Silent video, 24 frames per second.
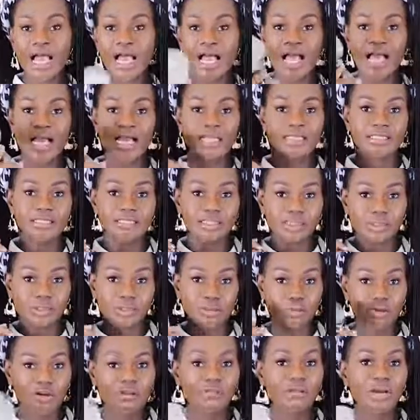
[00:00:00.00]
and
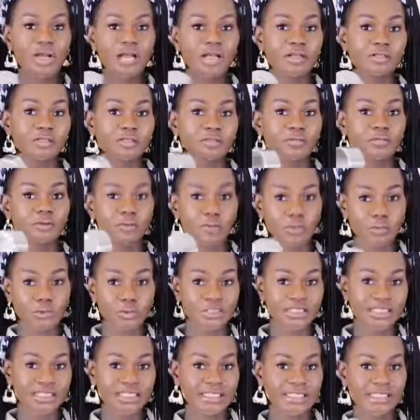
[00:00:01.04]
£12 for
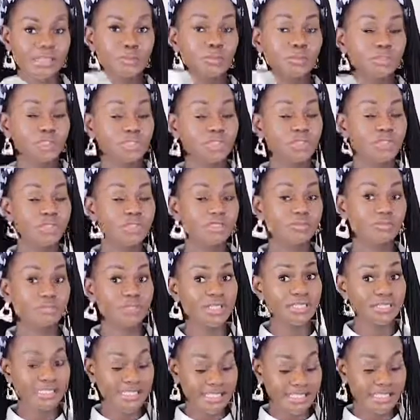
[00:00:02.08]
these, which should have
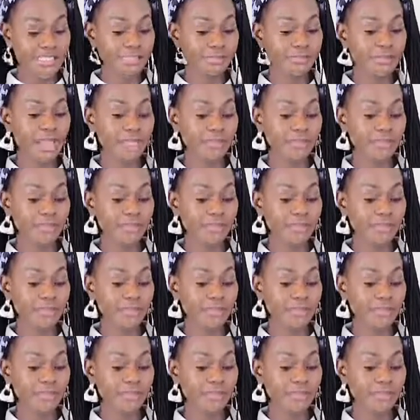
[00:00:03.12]
been £6.